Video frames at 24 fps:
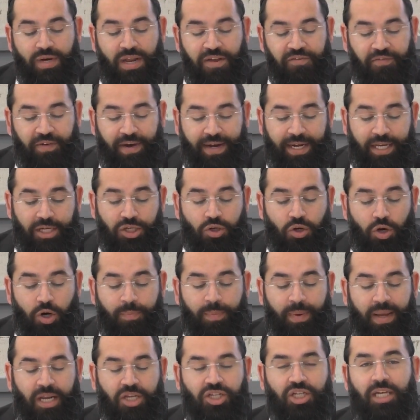Nefaresh kol
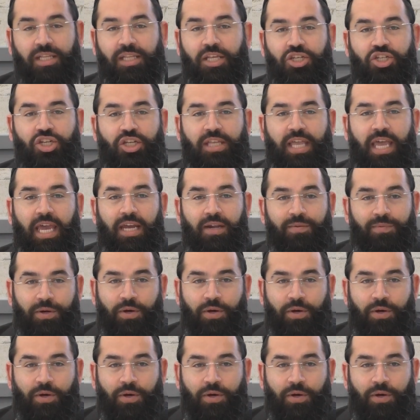Parashat Eshet Chayil.